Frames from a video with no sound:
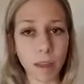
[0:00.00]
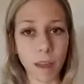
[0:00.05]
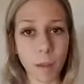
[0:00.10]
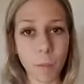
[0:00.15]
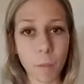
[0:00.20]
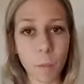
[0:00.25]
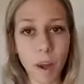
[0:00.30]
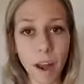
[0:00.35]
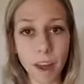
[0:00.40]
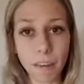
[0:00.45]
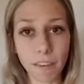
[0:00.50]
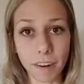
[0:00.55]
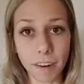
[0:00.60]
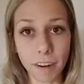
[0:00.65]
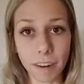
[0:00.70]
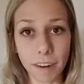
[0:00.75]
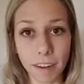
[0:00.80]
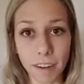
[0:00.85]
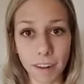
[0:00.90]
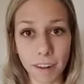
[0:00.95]

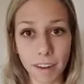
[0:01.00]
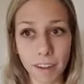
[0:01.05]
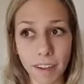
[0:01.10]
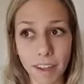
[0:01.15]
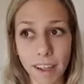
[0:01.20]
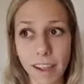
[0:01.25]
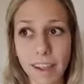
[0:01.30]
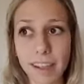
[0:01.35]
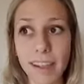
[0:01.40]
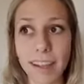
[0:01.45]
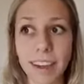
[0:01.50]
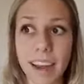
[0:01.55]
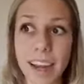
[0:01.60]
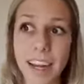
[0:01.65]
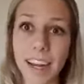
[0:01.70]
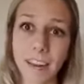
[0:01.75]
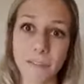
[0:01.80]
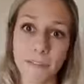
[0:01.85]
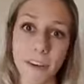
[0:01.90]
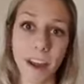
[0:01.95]
Whatever. It's
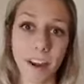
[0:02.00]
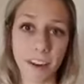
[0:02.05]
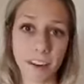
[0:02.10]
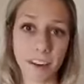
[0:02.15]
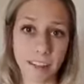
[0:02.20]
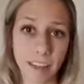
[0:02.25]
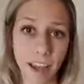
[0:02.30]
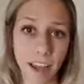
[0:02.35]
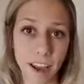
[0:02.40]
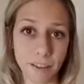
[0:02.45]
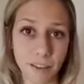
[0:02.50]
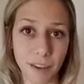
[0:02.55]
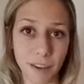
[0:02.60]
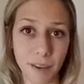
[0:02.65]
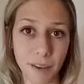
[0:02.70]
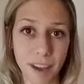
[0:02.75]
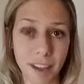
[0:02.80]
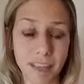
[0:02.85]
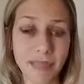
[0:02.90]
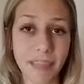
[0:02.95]
igniting a fire inside of
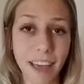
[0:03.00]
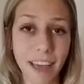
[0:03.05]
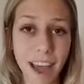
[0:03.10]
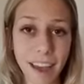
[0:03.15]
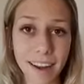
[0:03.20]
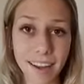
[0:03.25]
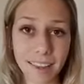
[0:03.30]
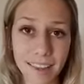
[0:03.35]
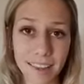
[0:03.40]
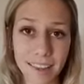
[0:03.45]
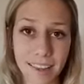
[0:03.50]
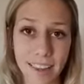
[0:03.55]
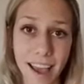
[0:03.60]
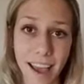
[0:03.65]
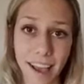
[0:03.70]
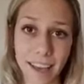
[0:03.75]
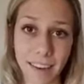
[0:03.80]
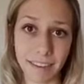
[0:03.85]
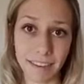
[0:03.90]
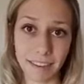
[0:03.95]
you. And that is a
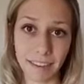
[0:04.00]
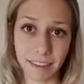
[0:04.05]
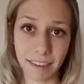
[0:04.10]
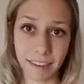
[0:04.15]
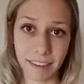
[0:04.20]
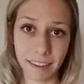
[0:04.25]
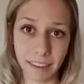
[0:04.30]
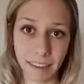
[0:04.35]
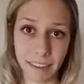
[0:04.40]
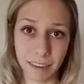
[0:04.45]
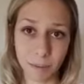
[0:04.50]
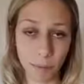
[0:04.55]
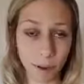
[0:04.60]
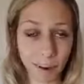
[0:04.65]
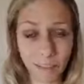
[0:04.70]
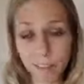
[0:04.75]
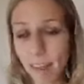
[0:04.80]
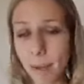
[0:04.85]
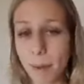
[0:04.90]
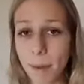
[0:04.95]
sign.
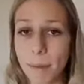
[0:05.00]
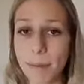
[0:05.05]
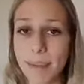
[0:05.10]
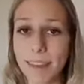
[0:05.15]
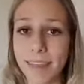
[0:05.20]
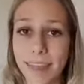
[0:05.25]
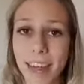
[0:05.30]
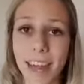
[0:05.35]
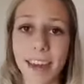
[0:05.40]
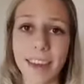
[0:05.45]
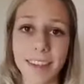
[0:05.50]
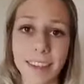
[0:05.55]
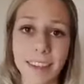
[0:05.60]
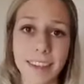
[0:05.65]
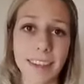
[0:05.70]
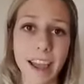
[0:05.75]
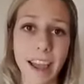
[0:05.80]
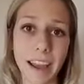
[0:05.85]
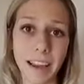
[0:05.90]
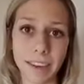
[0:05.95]
Whatever that may be, that is the
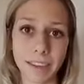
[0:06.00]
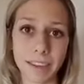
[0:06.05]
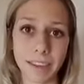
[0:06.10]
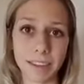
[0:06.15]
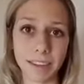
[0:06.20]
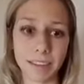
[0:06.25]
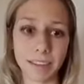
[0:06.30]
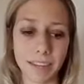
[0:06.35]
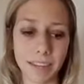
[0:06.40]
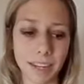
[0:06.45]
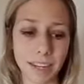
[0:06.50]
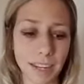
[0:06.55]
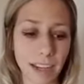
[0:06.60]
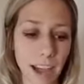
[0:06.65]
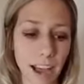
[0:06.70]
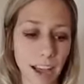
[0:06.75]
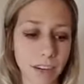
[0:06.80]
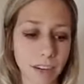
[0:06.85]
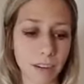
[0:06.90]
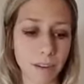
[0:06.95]
sign to
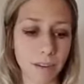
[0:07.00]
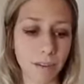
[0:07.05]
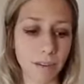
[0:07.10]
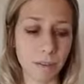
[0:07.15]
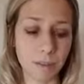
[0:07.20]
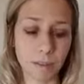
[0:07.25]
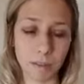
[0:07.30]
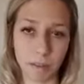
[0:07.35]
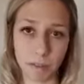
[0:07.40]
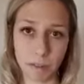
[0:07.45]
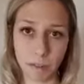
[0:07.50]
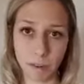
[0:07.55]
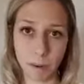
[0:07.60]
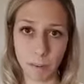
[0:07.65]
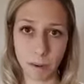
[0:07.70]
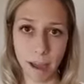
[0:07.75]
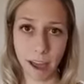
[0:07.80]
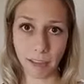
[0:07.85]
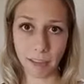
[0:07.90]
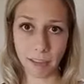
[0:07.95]
guide you to your
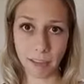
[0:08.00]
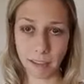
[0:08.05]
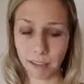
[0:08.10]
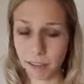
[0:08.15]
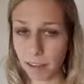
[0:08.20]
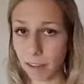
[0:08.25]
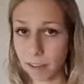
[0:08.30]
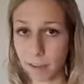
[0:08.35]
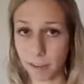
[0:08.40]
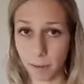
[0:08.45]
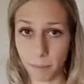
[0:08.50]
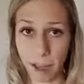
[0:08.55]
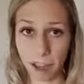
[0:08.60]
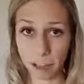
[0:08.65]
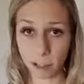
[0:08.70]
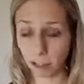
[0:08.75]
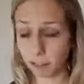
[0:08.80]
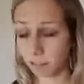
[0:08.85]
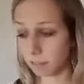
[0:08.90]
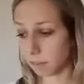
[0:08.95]
path, to your
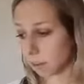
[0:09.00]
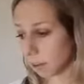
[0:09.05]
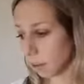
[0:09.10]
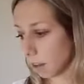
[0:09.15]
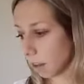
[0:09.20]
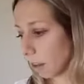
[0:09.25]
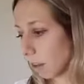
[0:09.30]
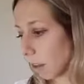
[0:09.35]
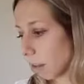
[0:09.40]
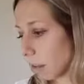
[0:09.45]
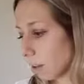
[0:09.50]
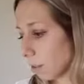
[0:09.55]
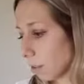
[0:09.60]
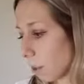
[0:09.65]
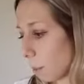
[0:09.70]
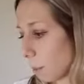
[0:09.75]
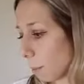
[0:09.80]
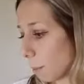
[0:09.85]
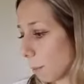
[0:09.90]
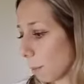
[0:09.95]
passion.
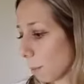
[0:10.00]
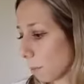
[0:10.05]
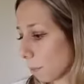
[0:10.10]
So